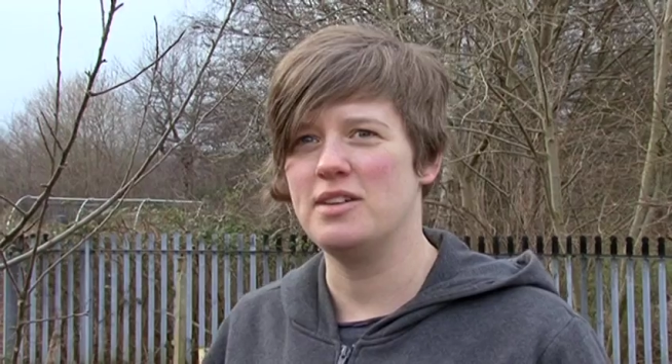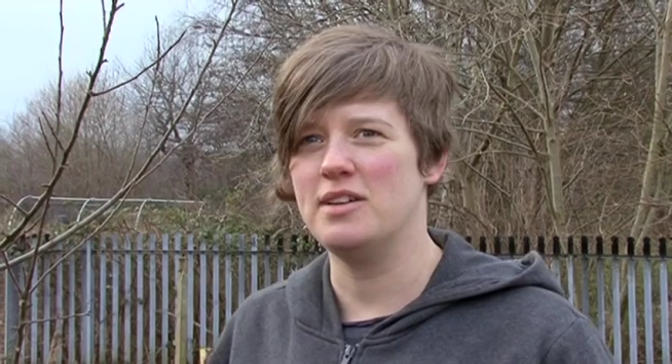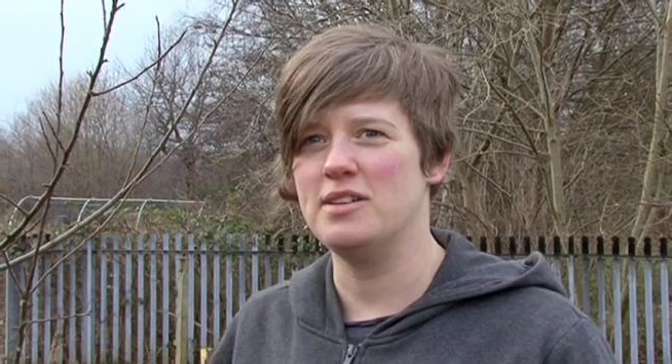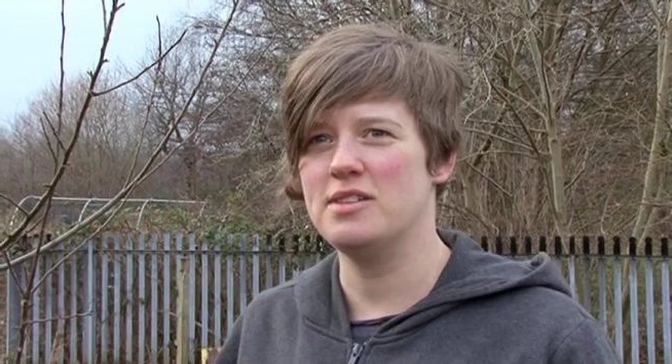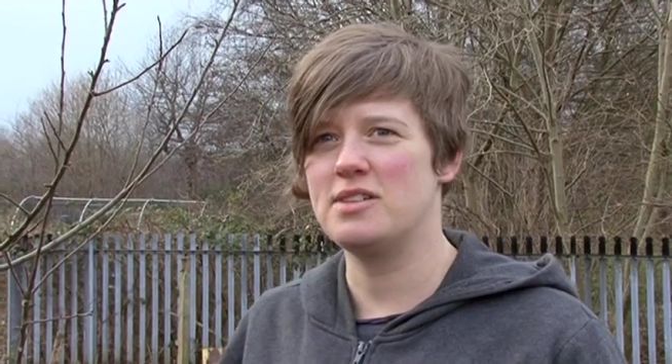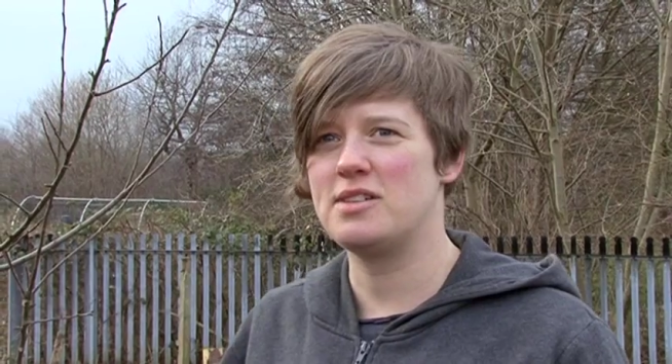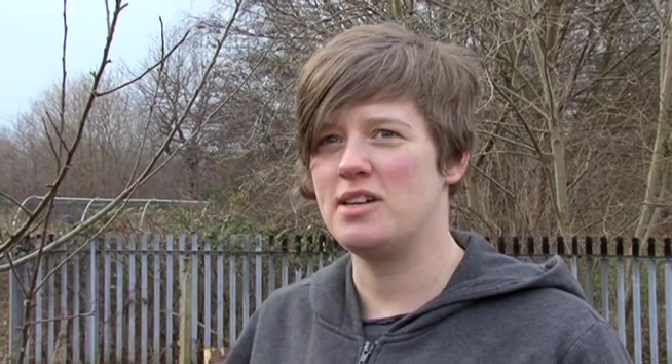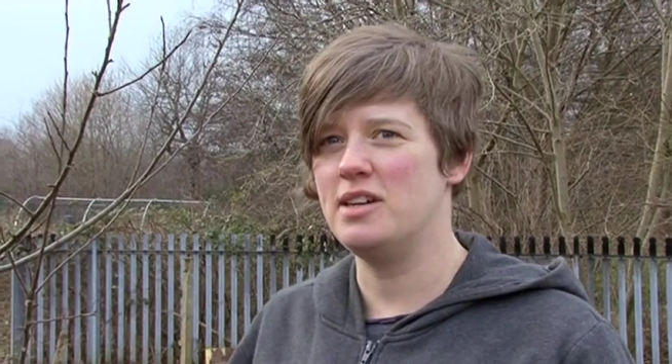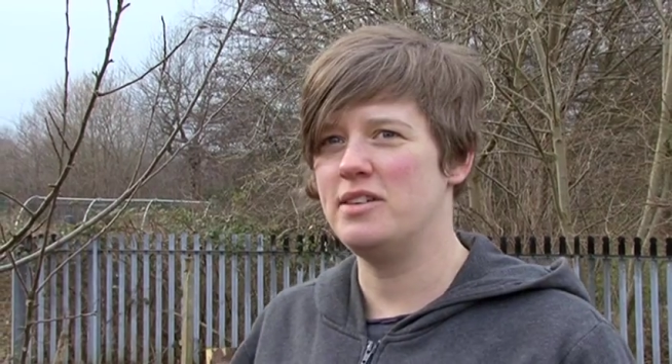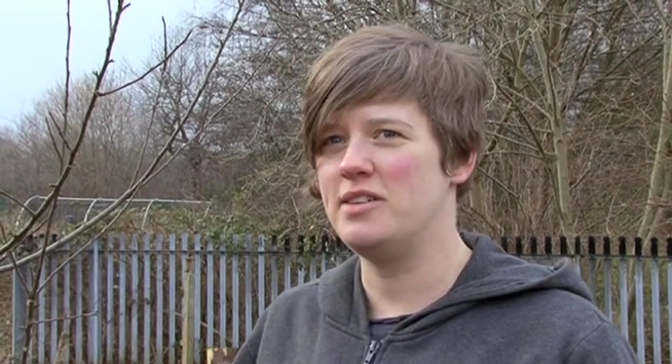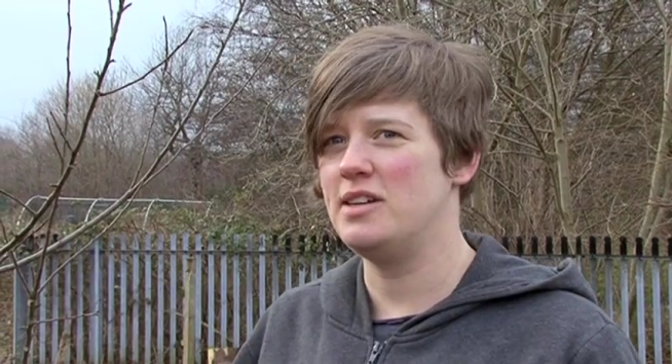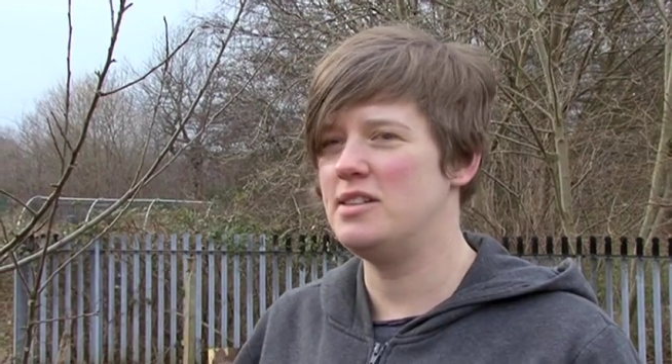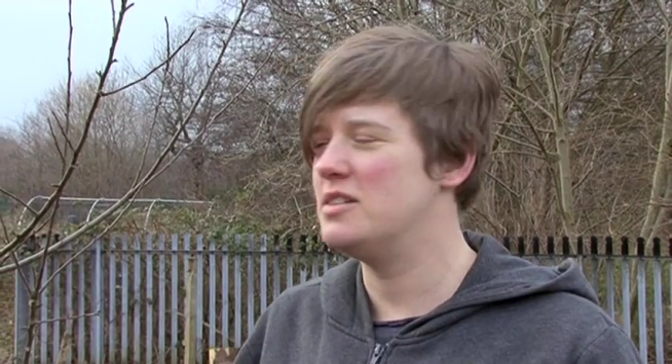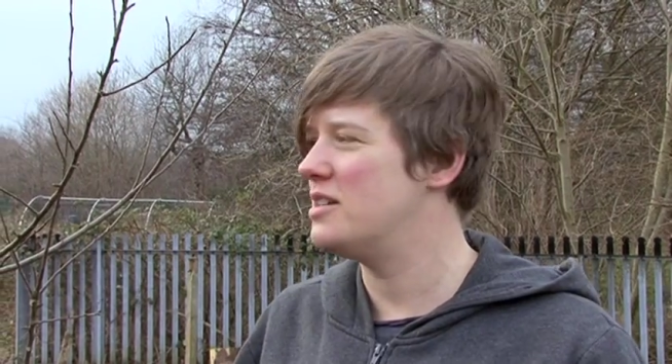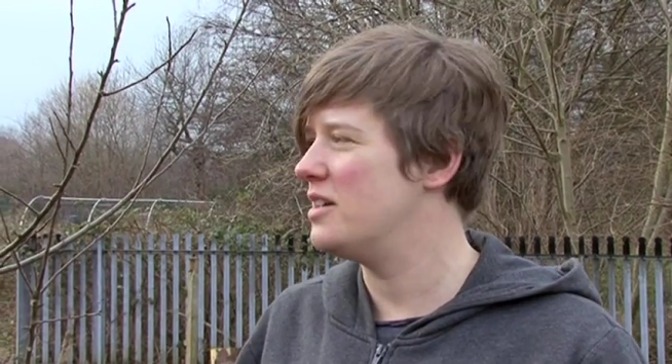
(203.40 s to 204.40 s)
of things. It's kind
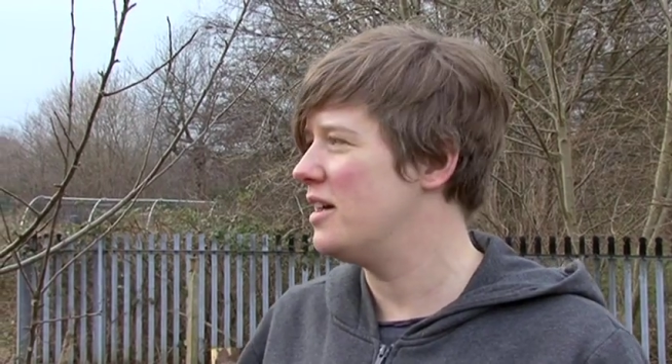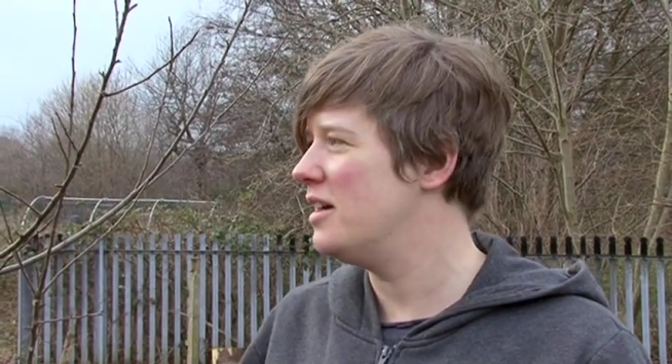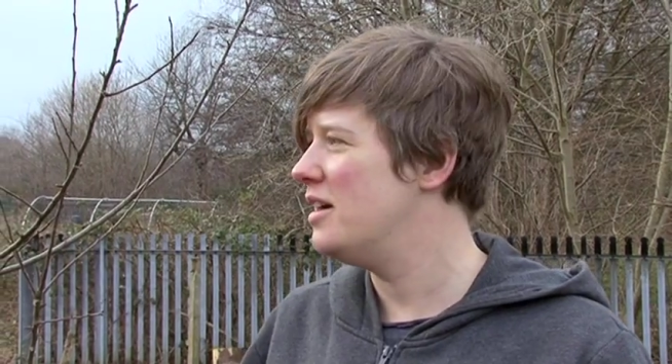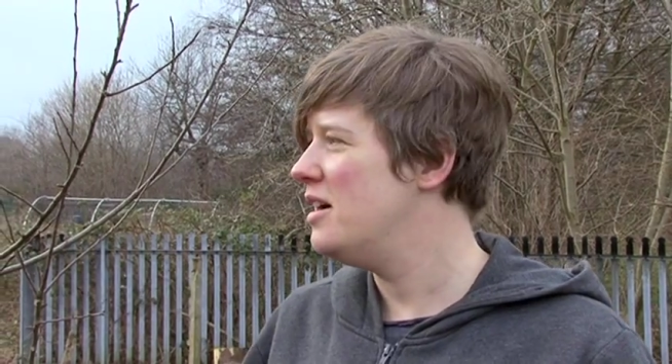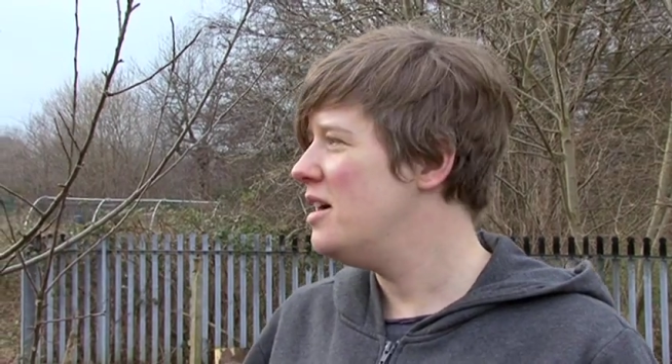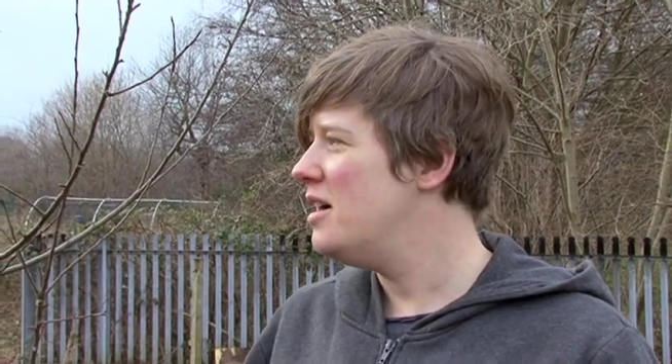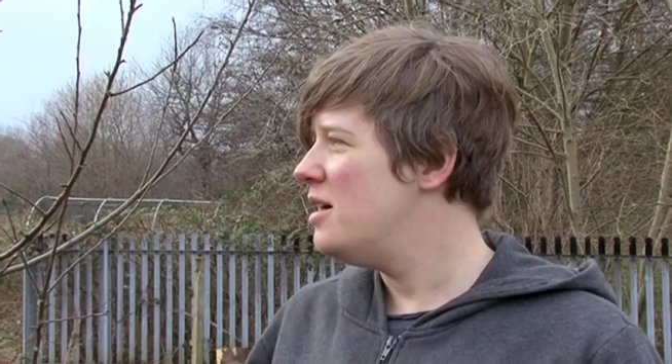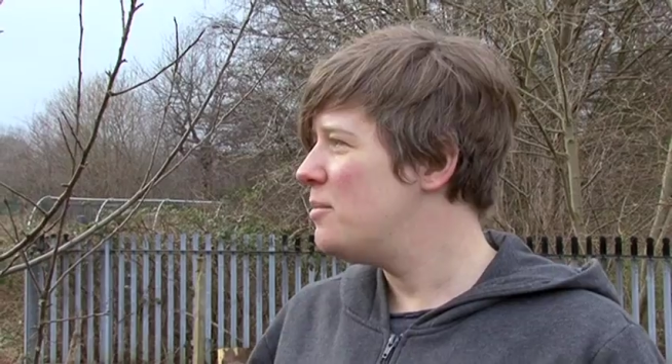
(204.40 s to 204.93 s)
of day-to-day